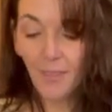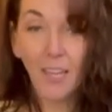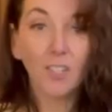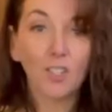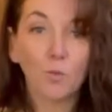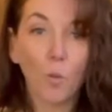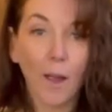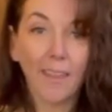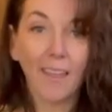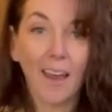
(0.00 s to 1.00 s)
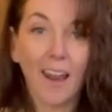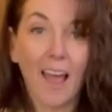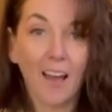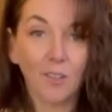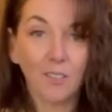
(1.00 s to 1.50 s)
and just weigh that
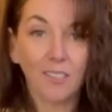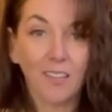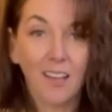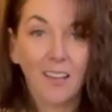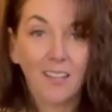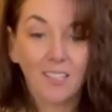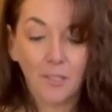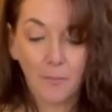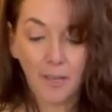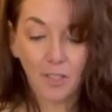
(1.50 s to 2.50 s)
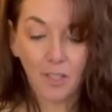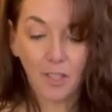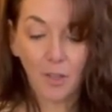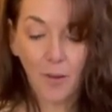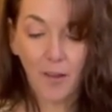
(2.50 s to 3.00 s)
out to make sure
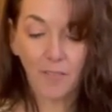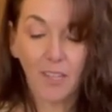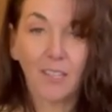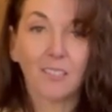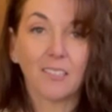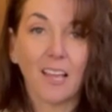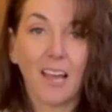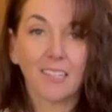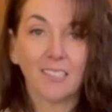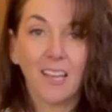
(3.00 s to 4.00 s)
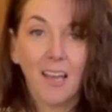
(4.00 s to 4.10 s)
you have the exact